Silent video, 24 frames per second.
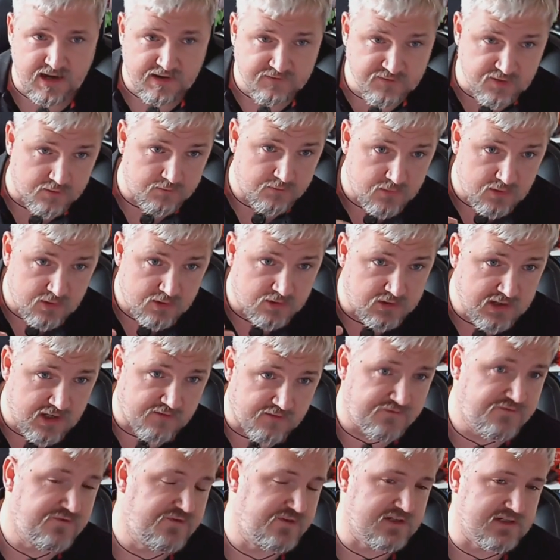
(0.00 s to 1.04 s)
I've got more
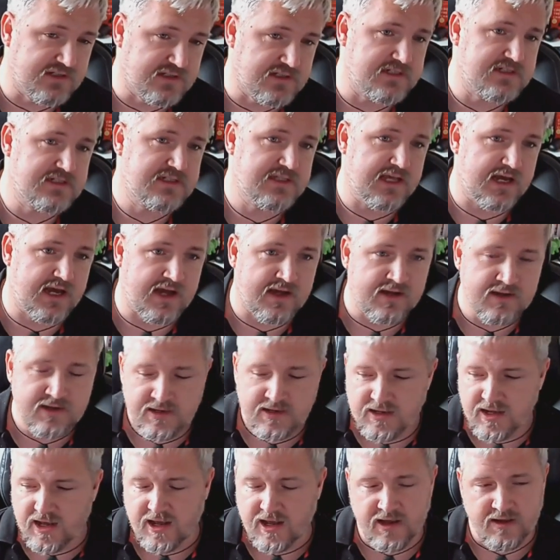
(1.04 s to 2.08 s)
confidence that
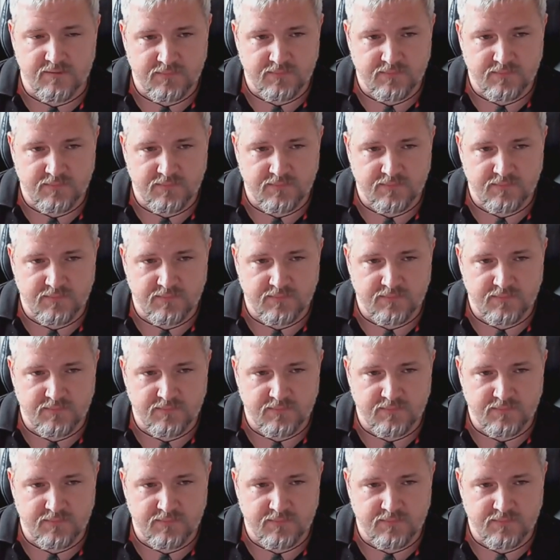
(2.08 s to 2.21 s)
uh,